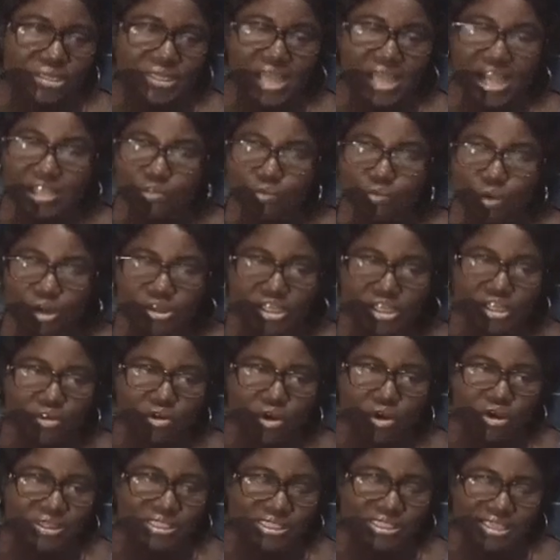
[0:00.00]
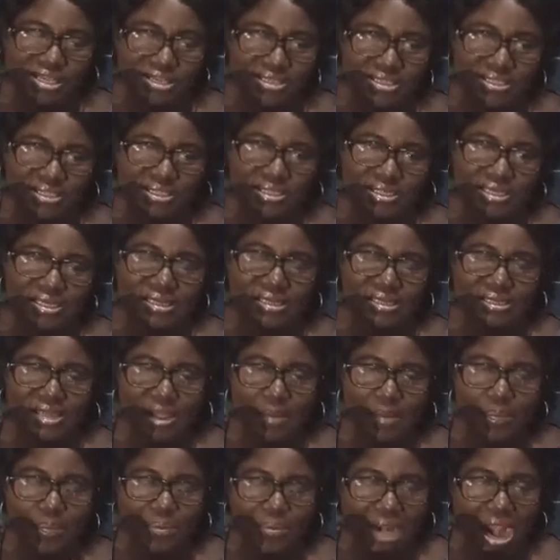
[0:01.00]
That's what the law says,
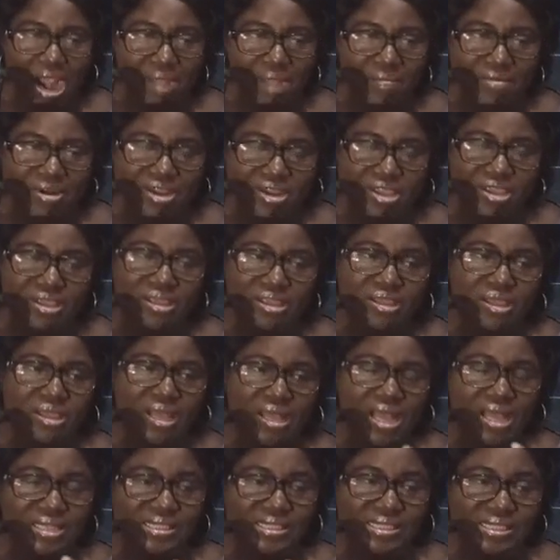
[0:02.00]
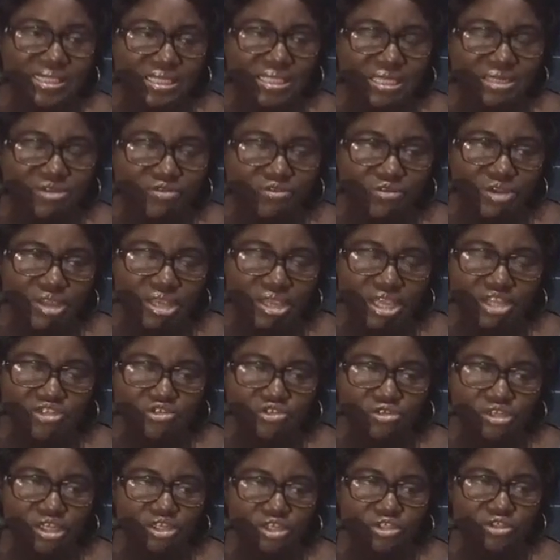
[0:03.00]
that primary and secondary
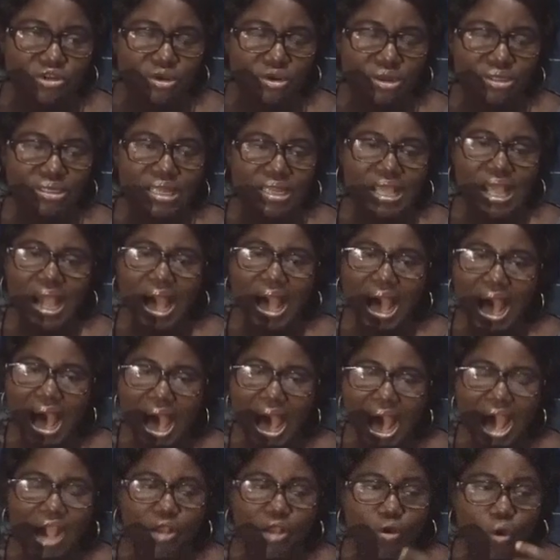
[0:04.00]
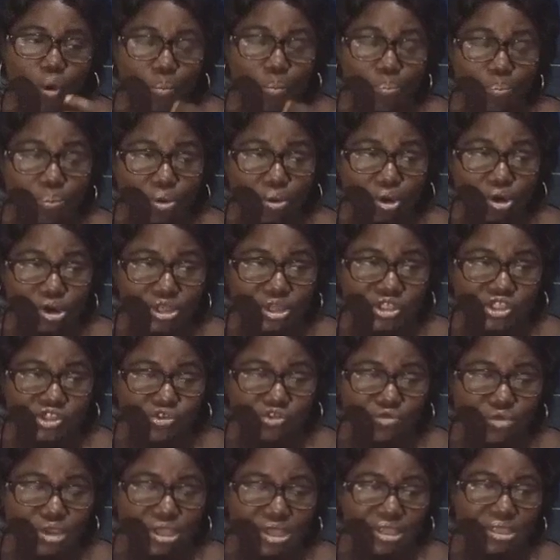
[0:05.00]
education are
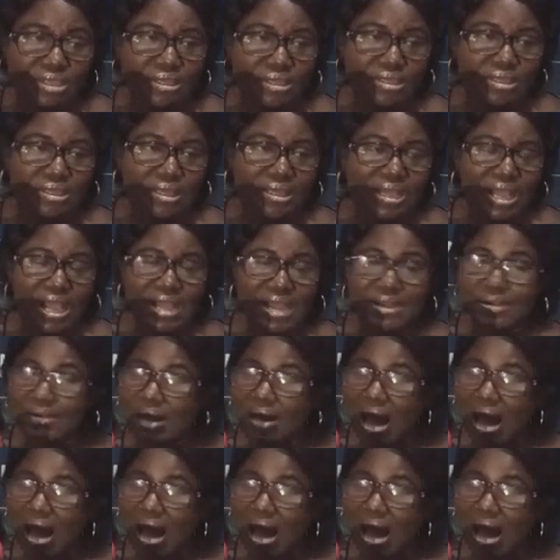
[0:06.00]
compulsory and